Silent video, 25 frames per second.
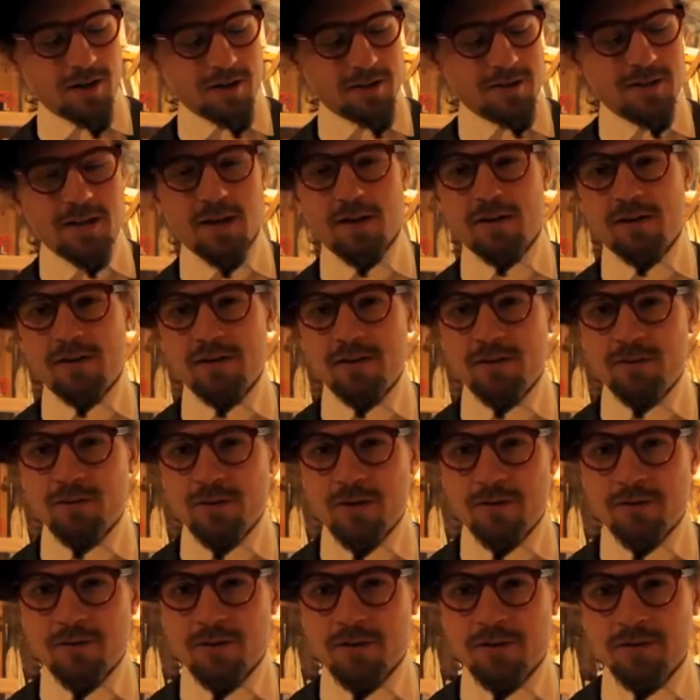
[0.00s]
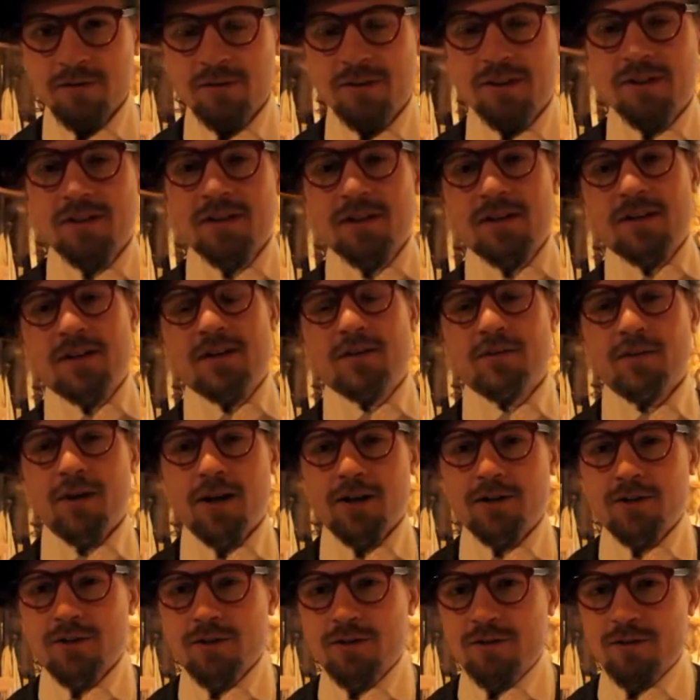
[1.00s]
down on the river. in
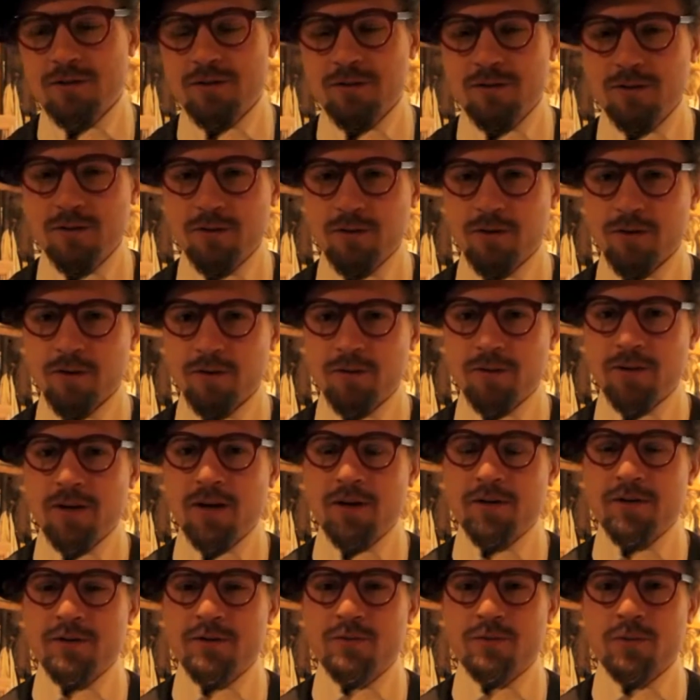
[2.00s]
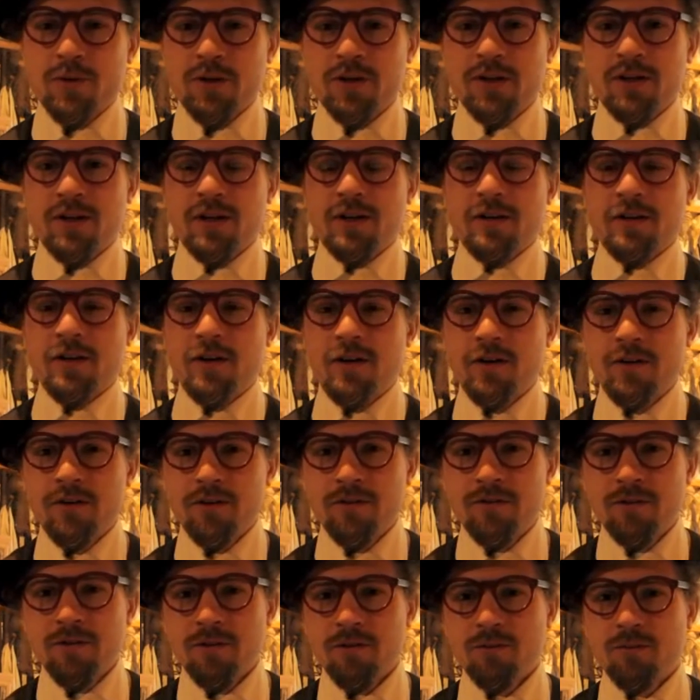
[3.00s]
Rochester, New York, when I was working on a
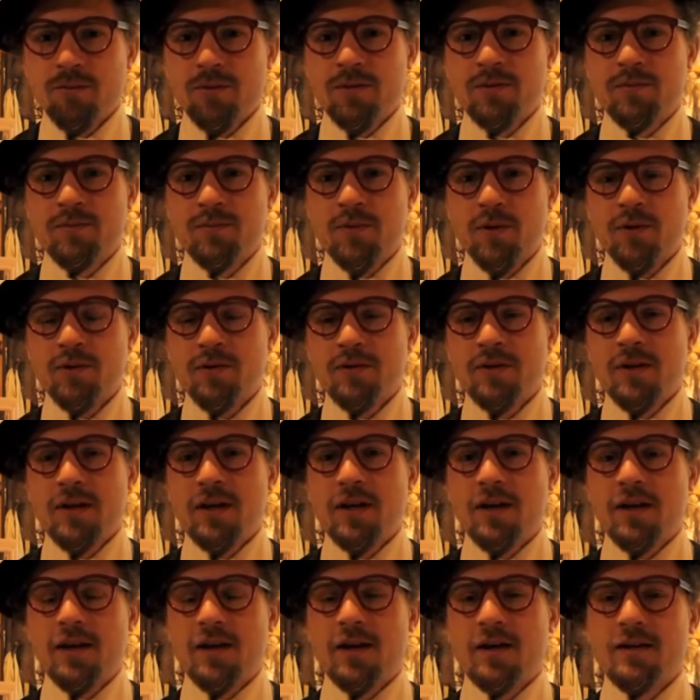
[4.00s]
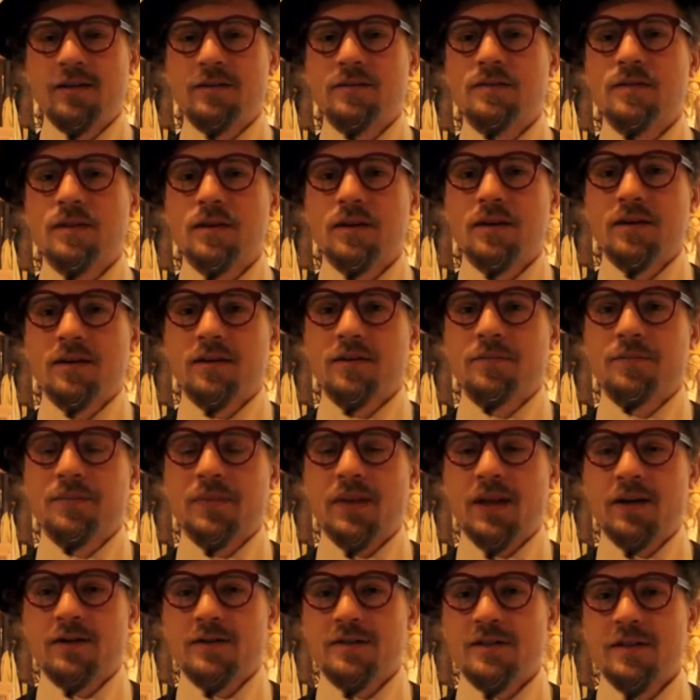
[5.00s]
100-year-old wooden boat, and
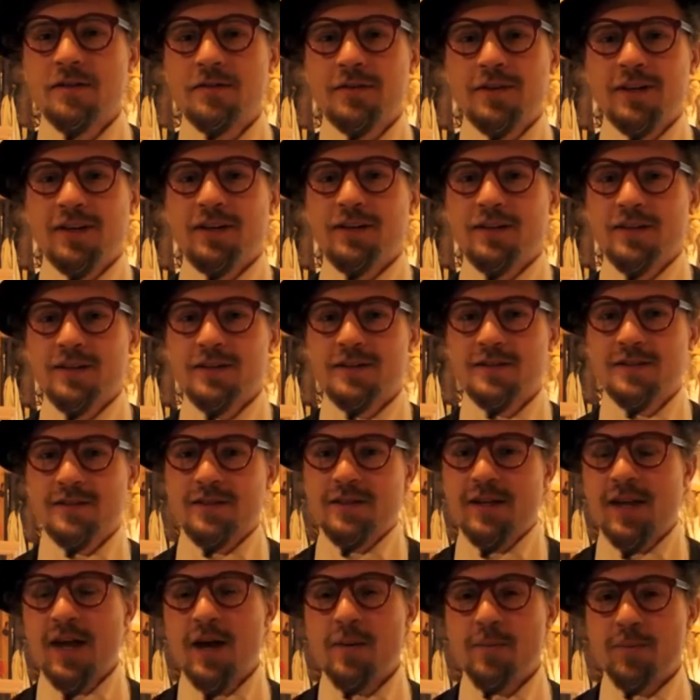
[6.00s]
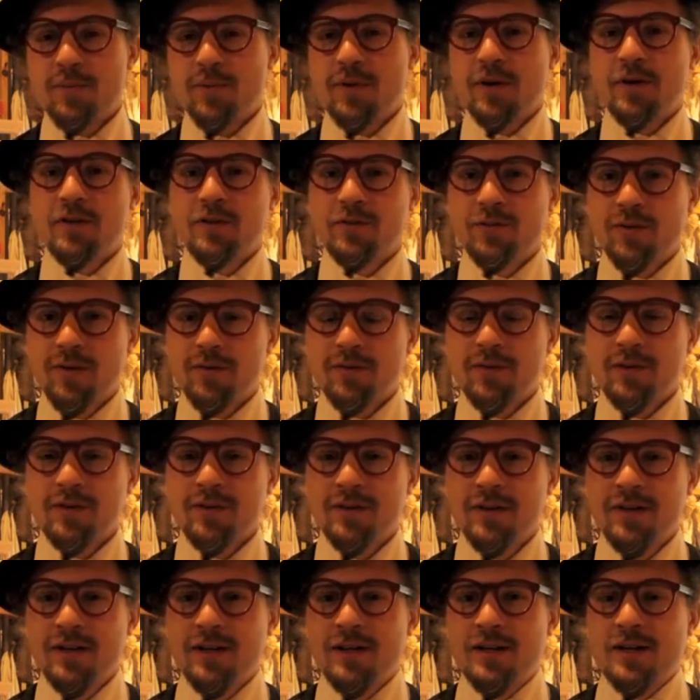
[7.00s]
I was living in this camper on the
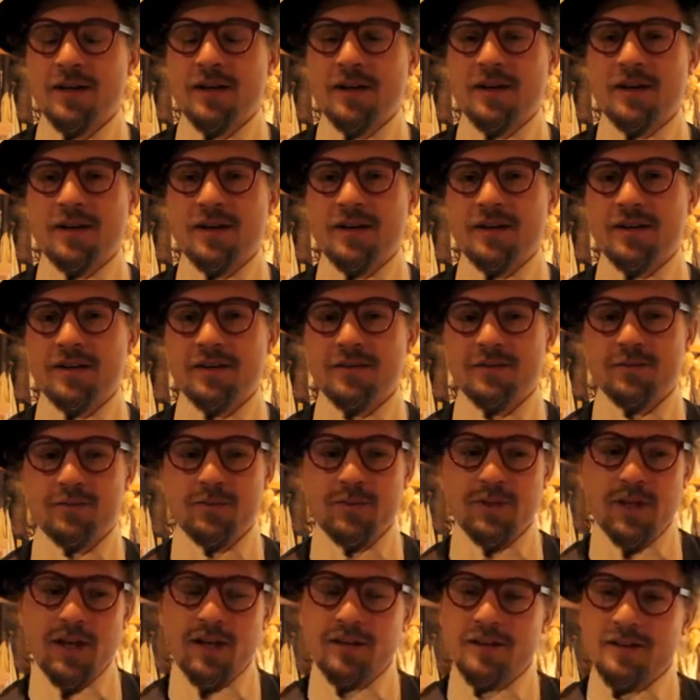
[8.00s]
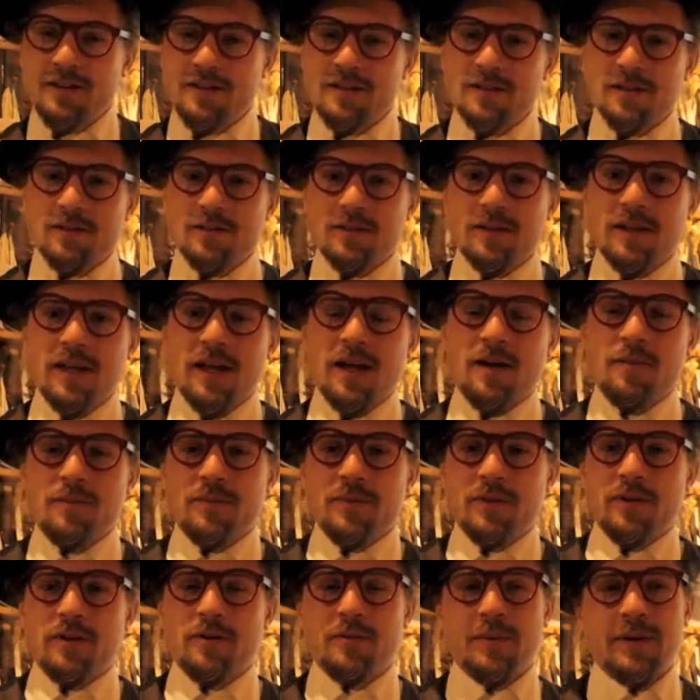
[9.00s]
river. We had this little camp
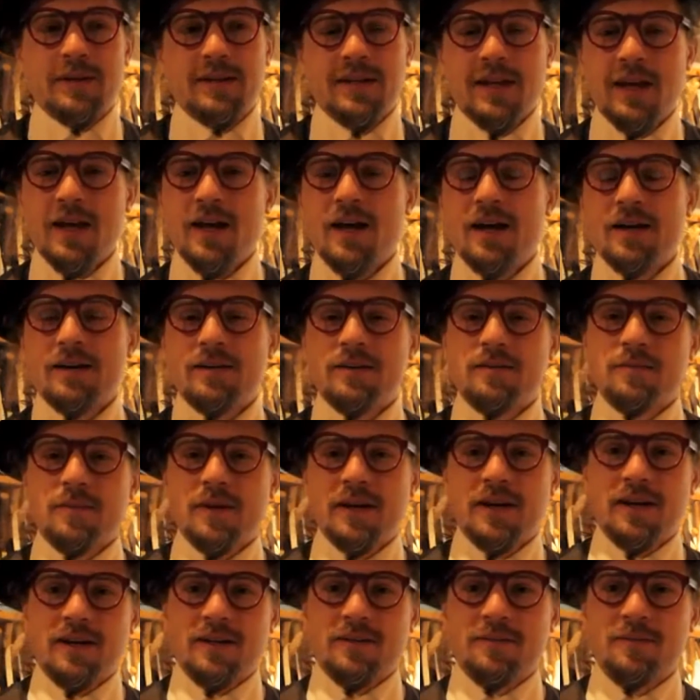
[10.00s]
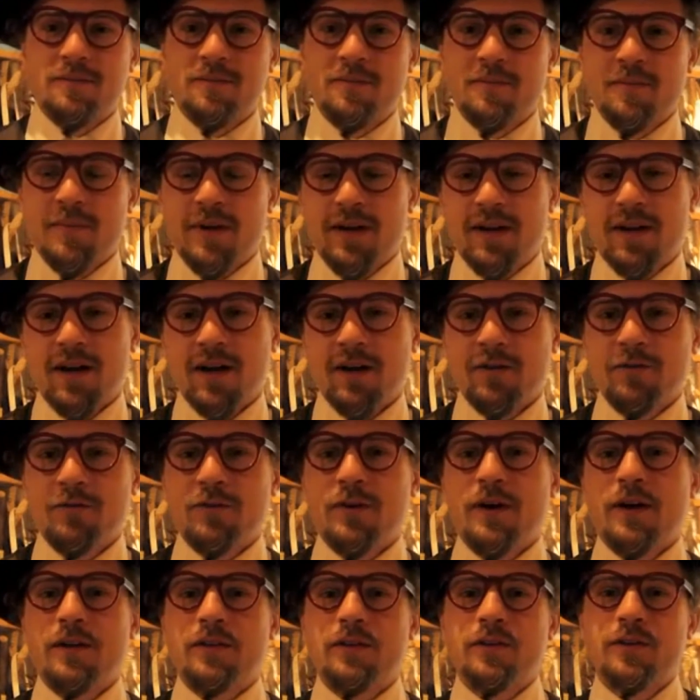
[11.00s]
there, my dad and my
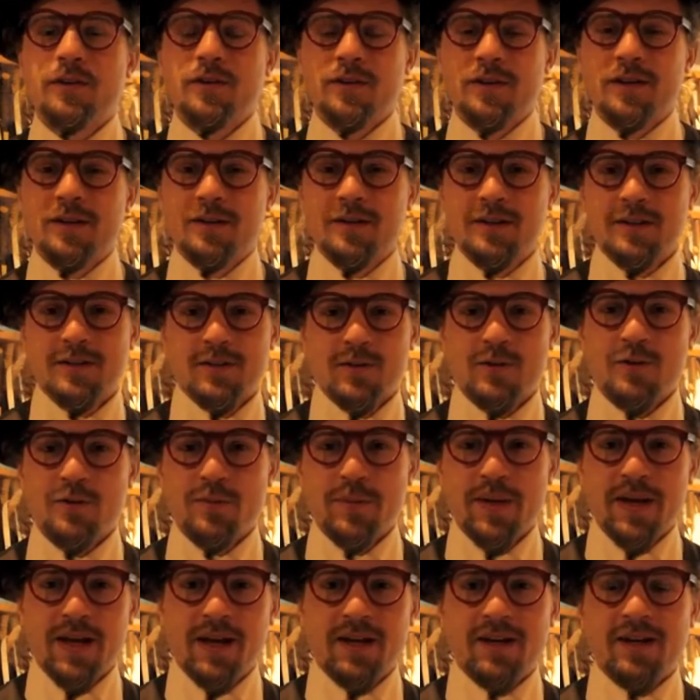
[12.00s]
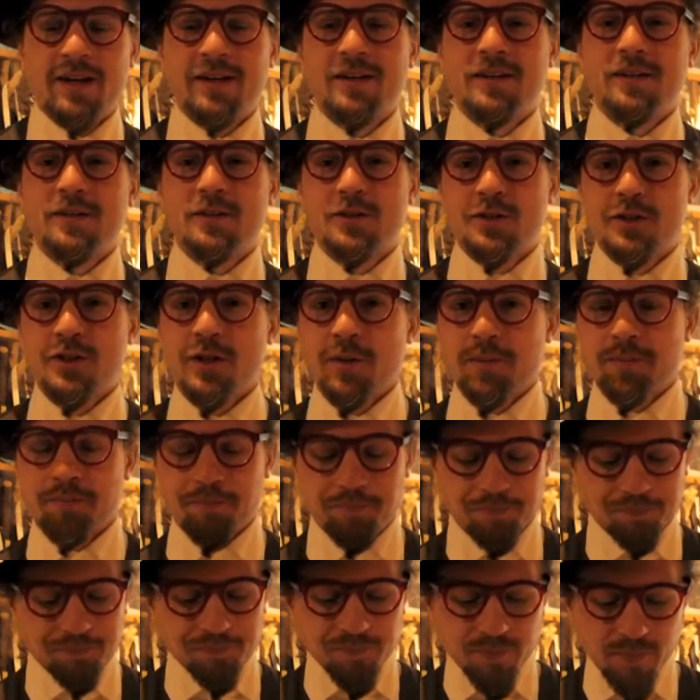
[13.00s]
godfather and this old man on his ship.
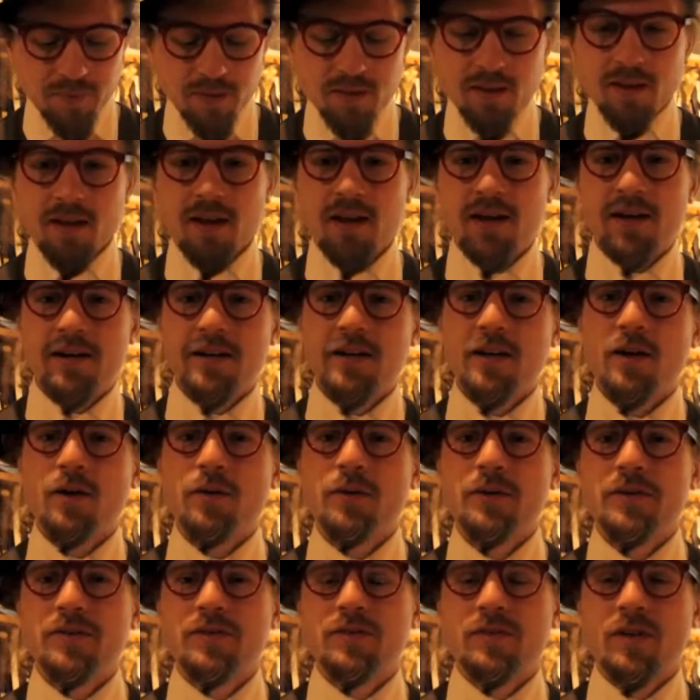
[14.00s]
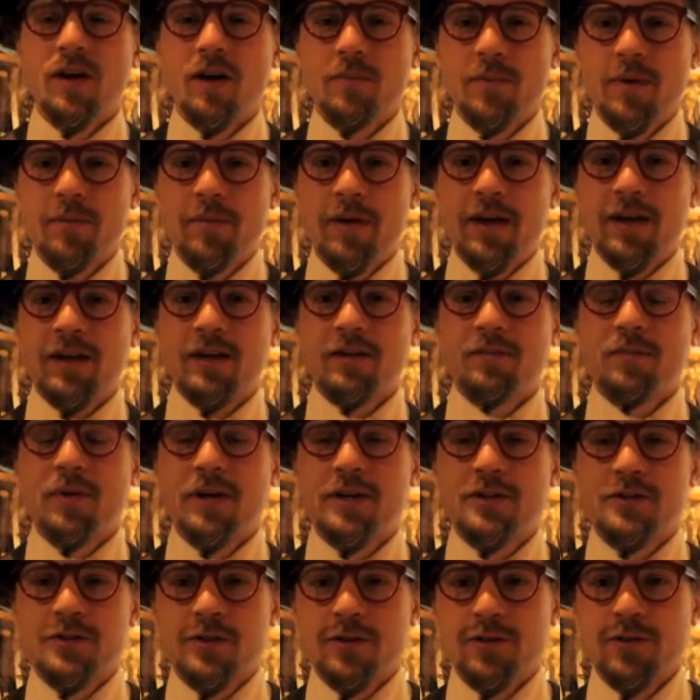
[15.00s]
And he always saw me making
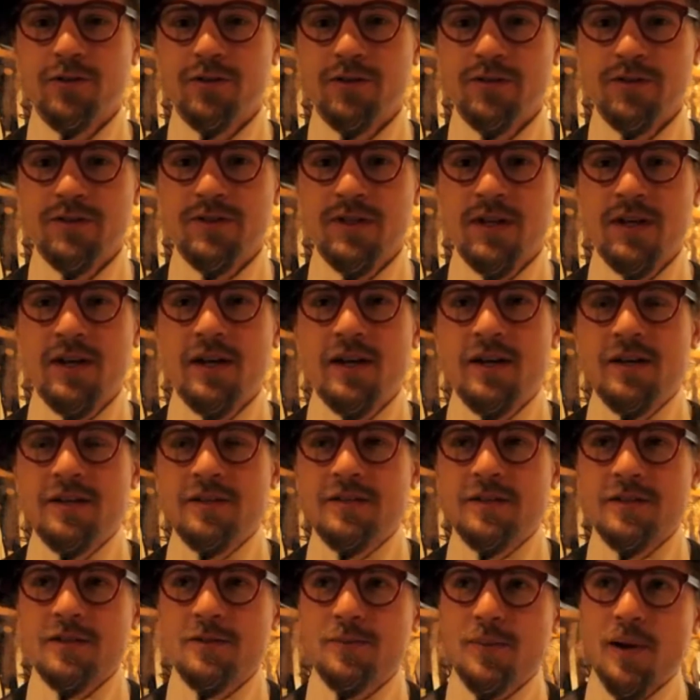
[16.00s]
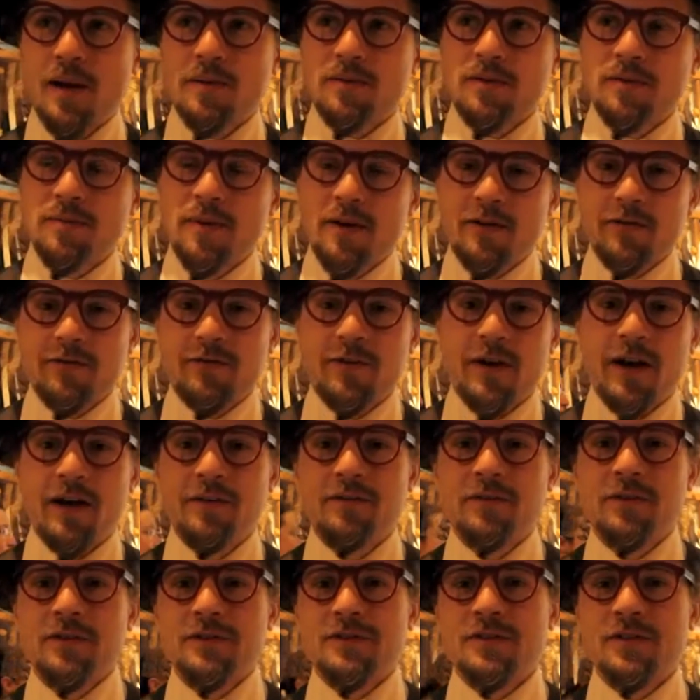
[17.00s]
my journals. This is probably about
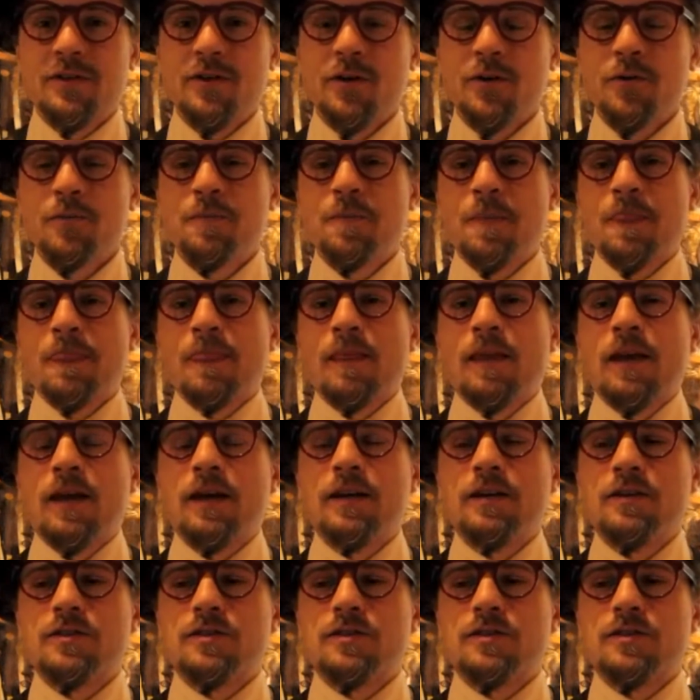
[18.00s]
5 years ago. And he